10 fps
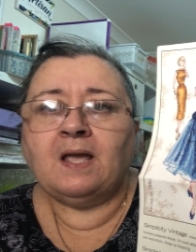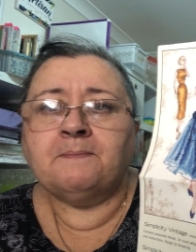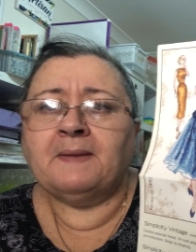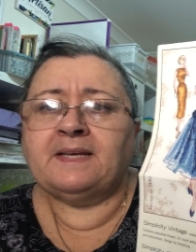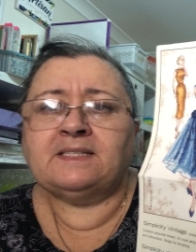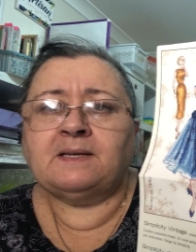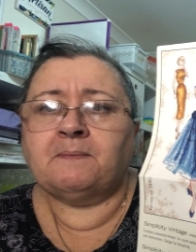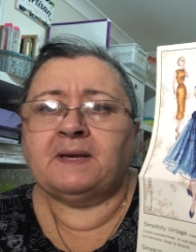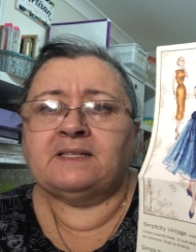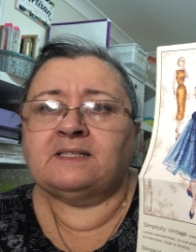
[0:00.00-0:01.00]

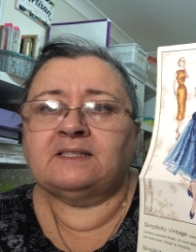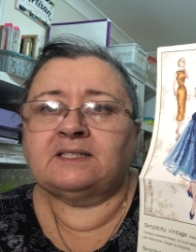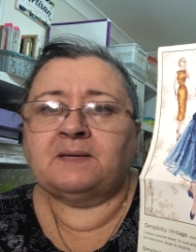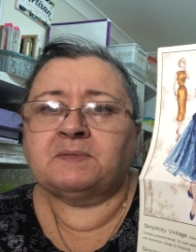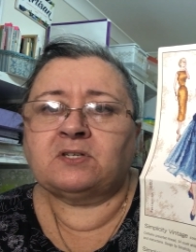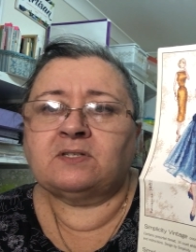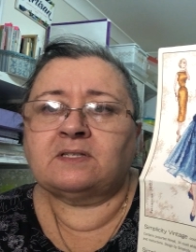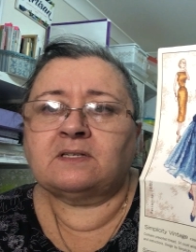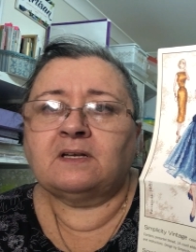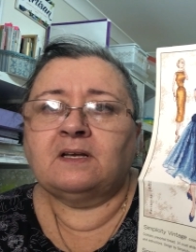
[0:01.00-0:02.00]
amazing
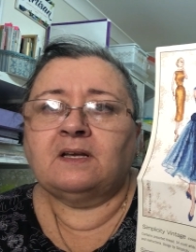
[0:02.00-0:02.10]
seamstress